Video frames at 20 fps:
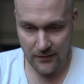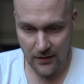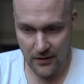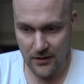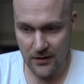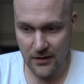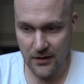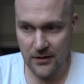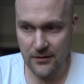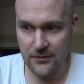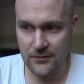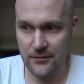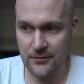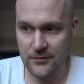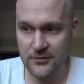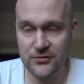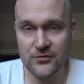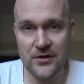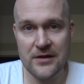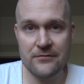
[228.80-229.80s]
uh, that
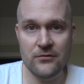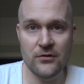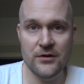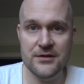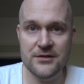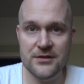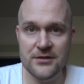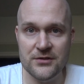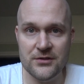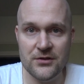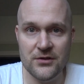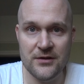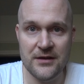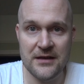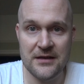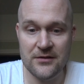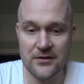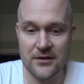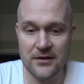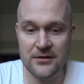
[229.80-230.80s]
the street voices could
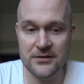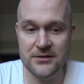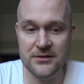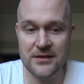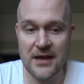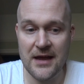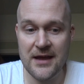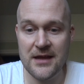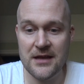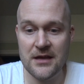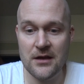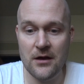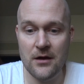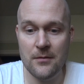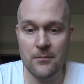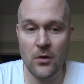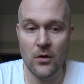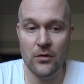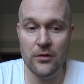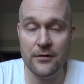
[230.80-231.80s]
either stay
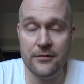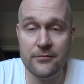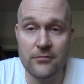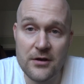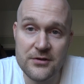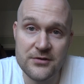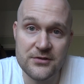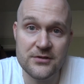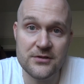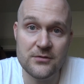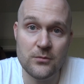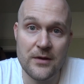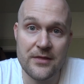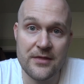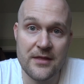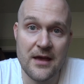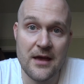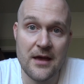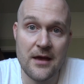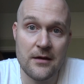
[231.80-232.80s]
um, on the thrust
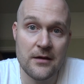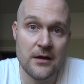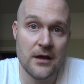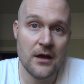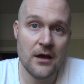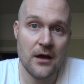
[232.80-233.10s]
when they're